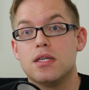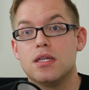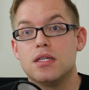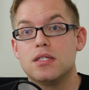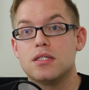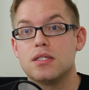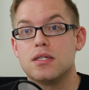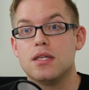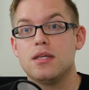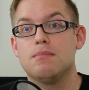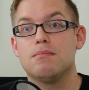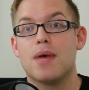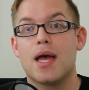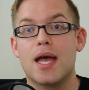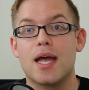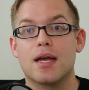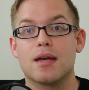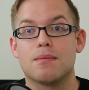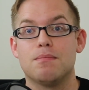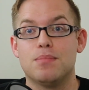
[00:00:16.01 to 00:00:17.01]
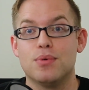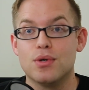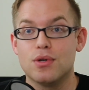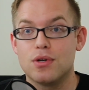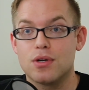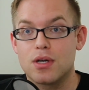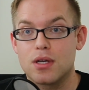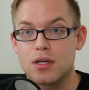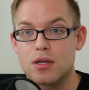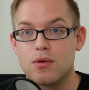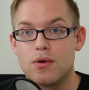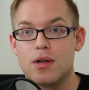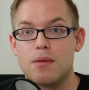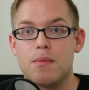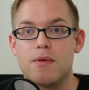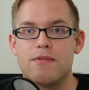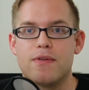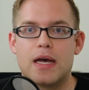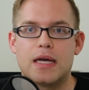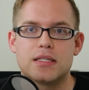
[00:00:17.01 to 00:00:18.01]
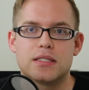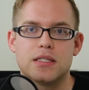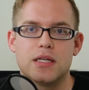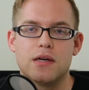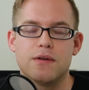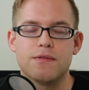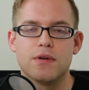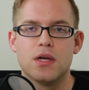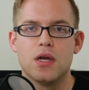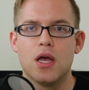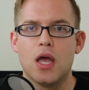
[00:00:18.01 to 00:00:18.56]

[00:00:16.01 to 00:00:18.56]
is the MacBook going to be fast enough?